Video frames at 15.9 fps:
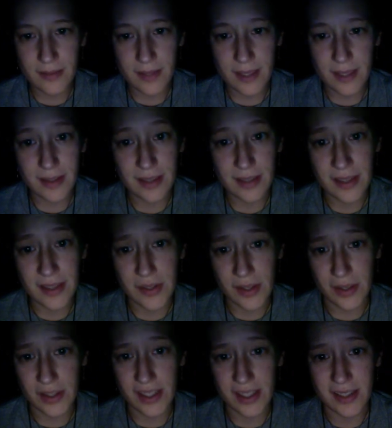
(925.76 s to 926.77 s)
"Thank you,
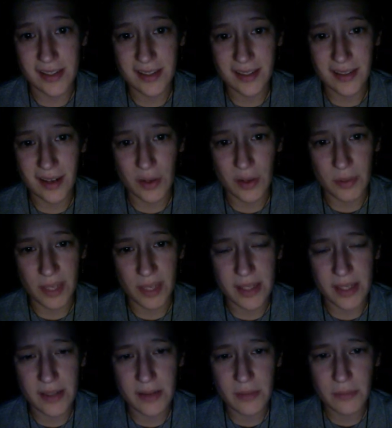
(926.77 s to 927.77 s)
Doctor," I
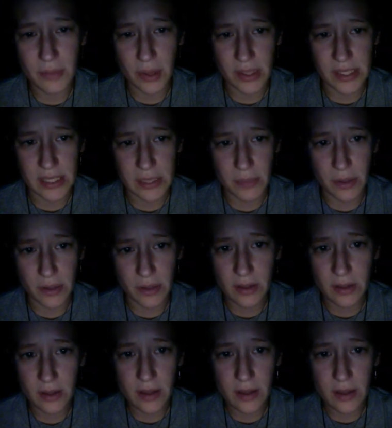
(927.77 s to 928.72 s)
replied, pocketing the bottle.